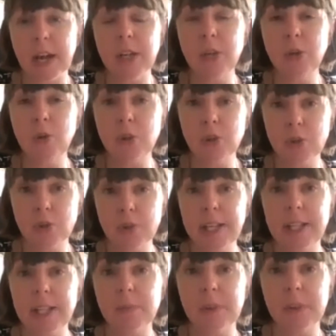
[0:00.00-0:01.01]
and you can
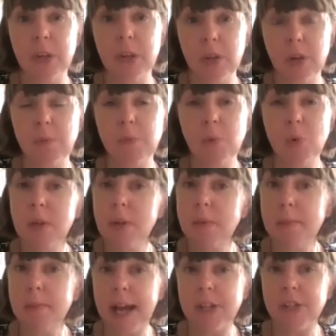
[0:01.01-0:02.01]
treat them with a lot more
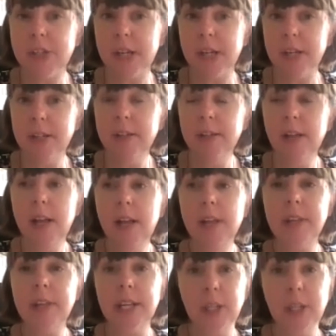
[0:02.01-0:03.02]
compassion
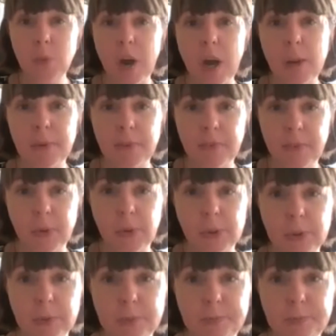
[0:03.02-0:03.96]
than you were before.